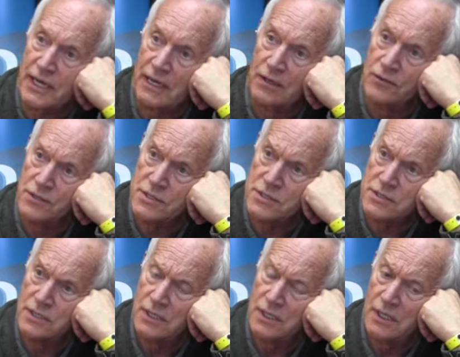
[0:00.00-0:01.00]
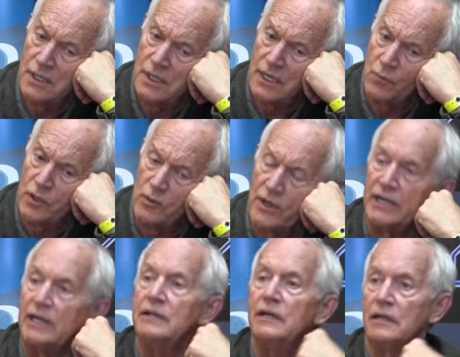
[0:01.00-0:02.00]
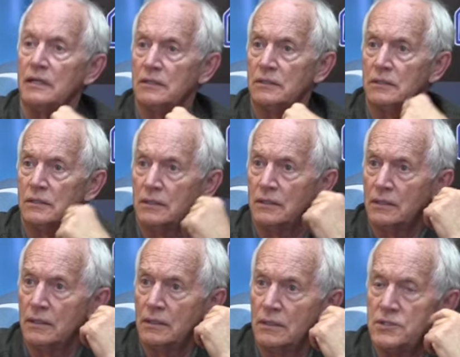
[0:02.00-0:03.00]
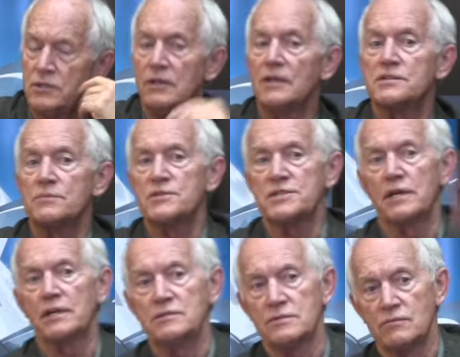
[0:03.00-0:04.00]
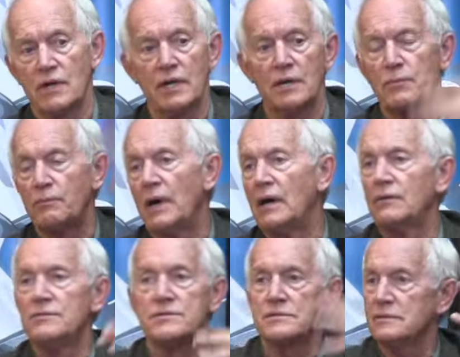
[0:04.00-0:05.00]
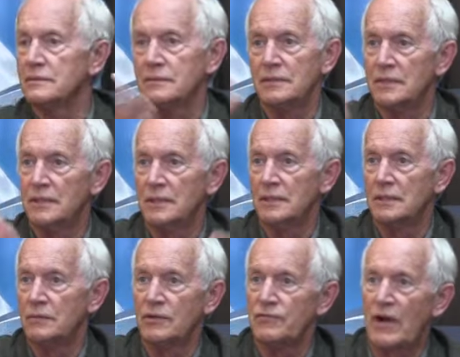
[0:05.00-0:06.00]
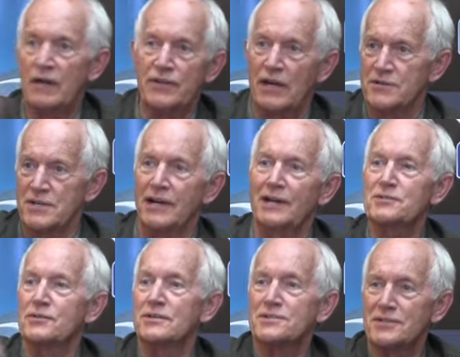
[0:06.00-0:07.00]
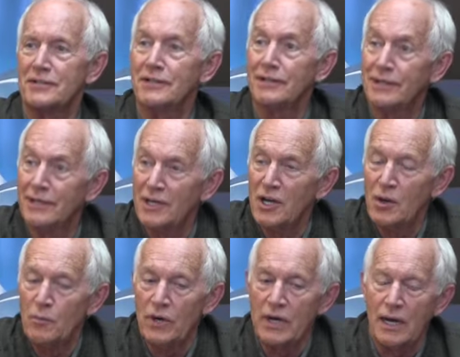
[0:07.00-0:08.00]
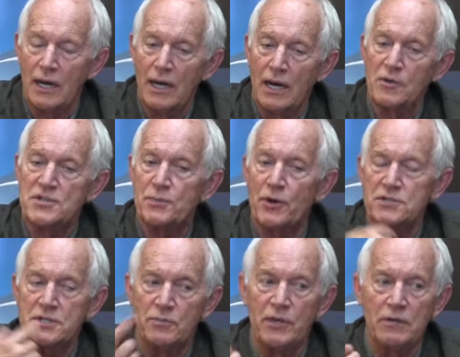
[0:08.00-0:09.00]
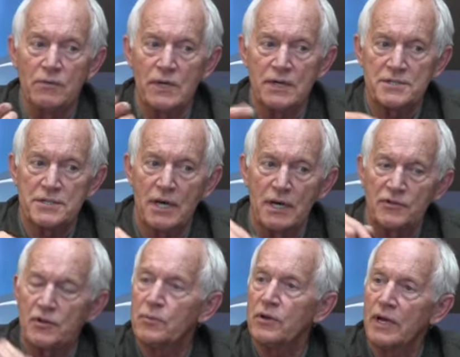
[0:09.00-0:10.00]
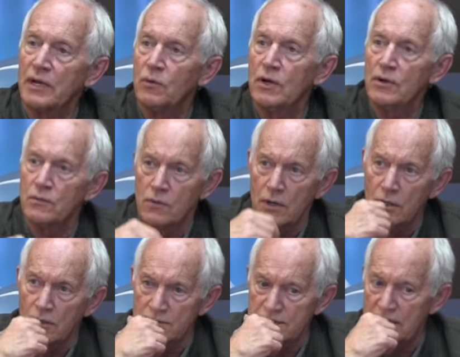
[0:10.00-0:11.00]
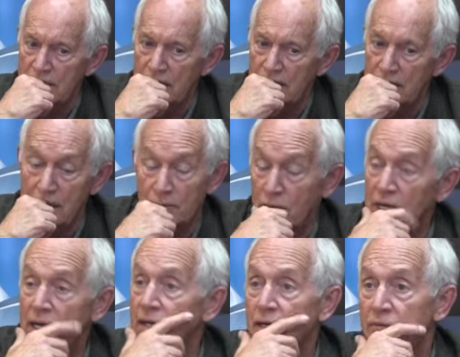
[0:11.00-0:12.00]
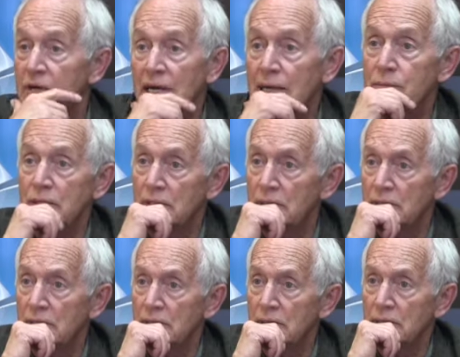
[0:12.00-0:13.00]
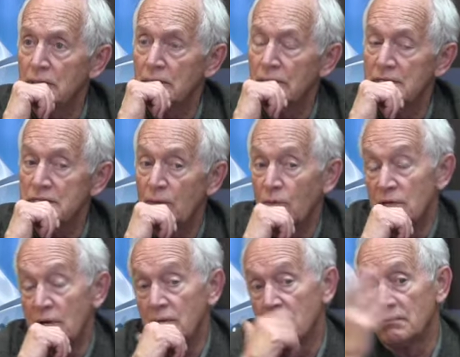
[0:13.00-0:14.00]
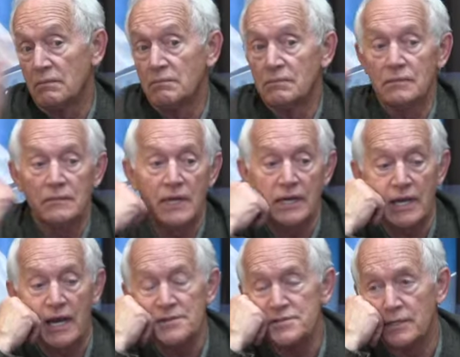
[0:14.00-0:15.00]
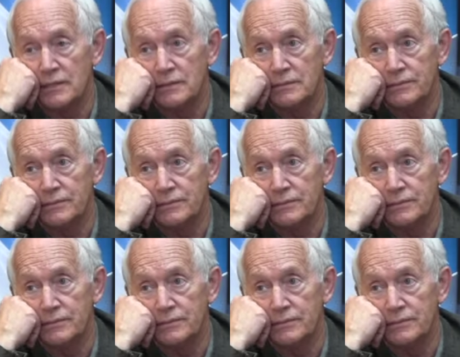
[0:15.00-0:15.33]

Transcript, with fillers: Encounters, and we were in India, shooting some scenes, running up the mountains and with 5,000 extras. But I, I, was supposed to meet Ridley Scott to play one of the roles, and I, am glad it never happened because I would have recast it.